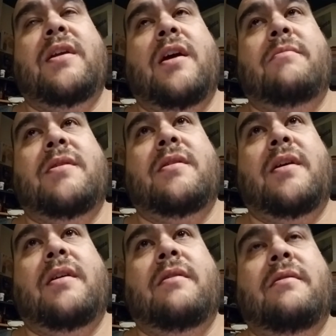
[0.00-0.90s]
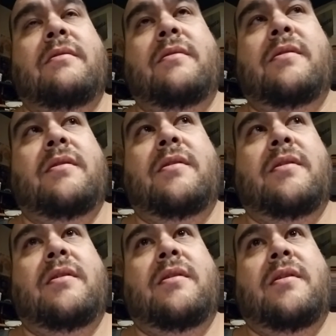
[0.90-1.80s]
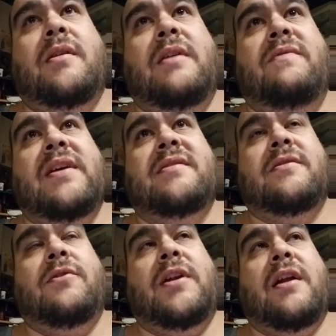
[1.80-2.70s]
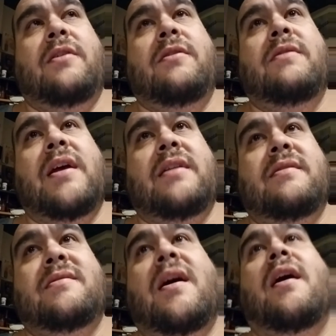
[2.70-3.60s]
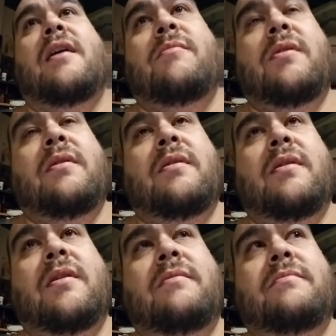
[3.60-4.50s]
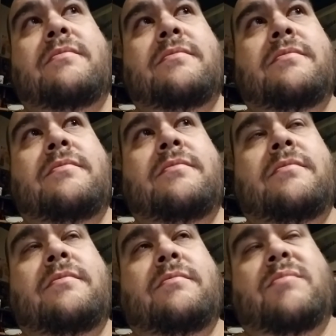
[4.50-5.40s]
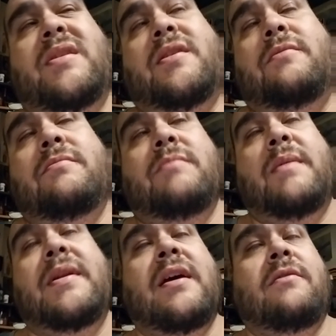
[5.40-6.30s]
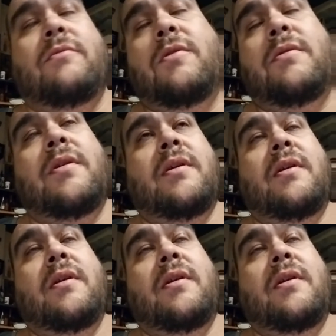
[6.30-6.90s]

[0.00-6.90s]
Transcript: time to, like, invest in learning how to do that at this time. But, you know, maybe down the road.